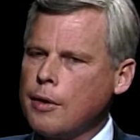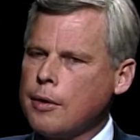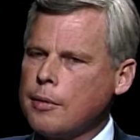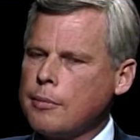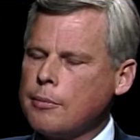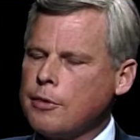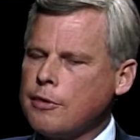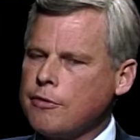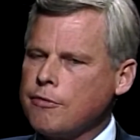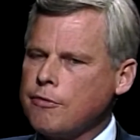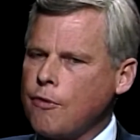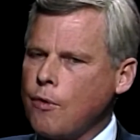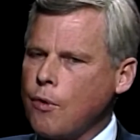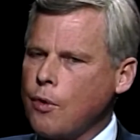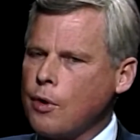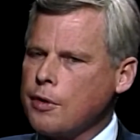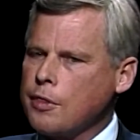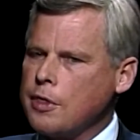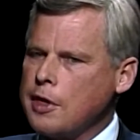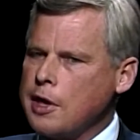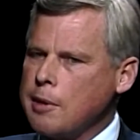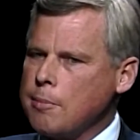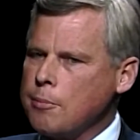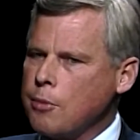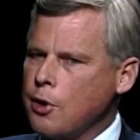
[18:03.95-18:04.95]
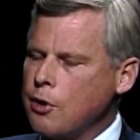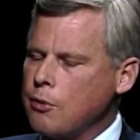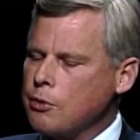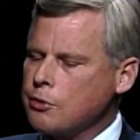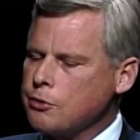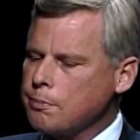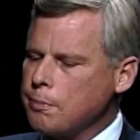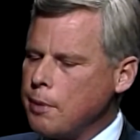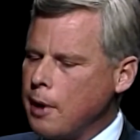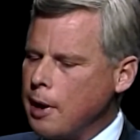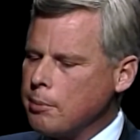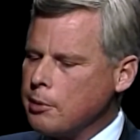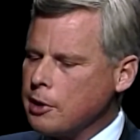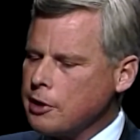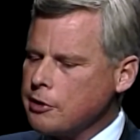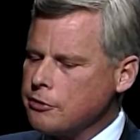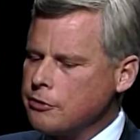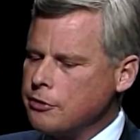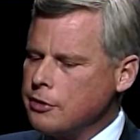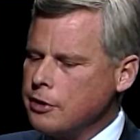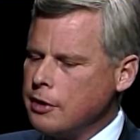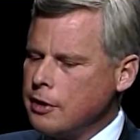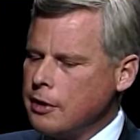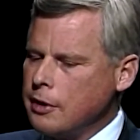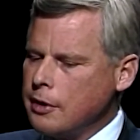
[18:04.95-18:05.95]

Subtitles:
before the book was published,